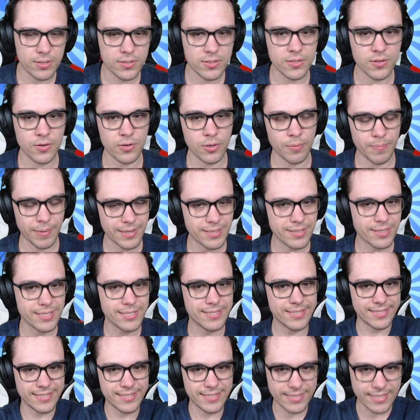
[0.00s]
So you basically
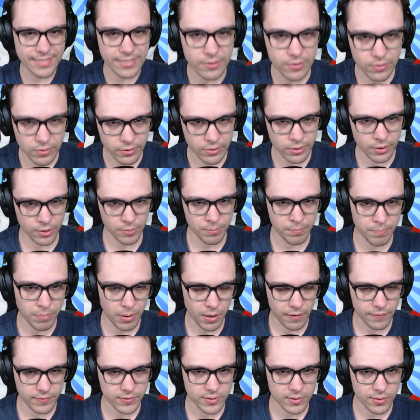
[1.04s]
steal their
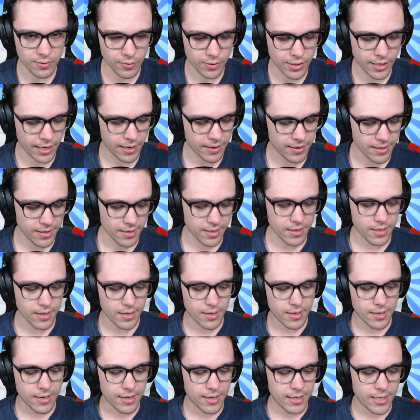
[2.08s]
buffs, okay?
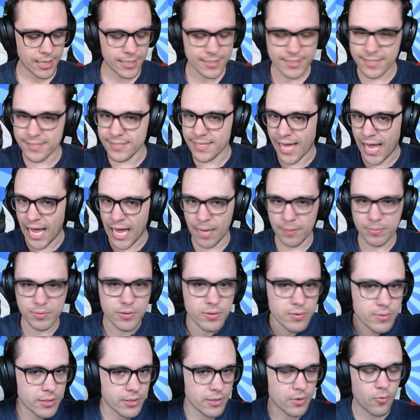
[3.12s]
This is
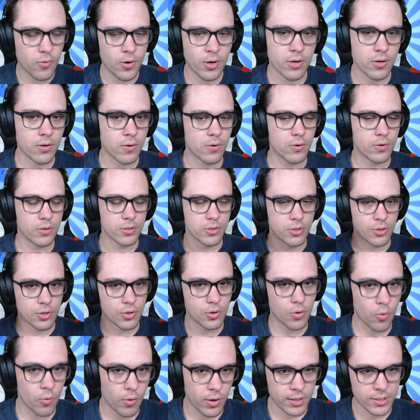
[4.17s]
absolutely critical. You're
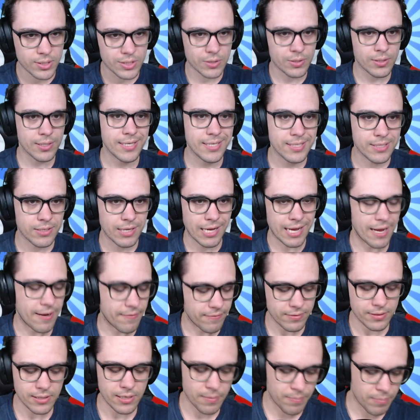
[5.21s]
going to need to have
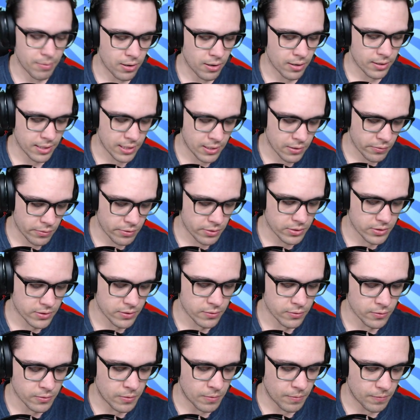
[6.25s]
Liepard in order
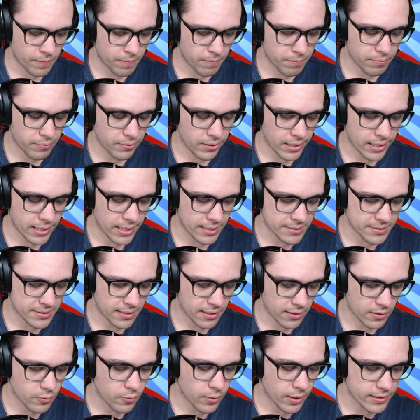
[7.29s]
to play against
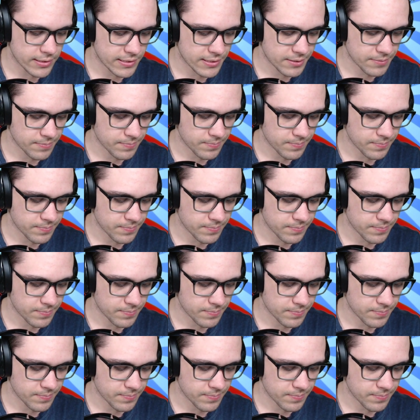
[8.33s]
that quest.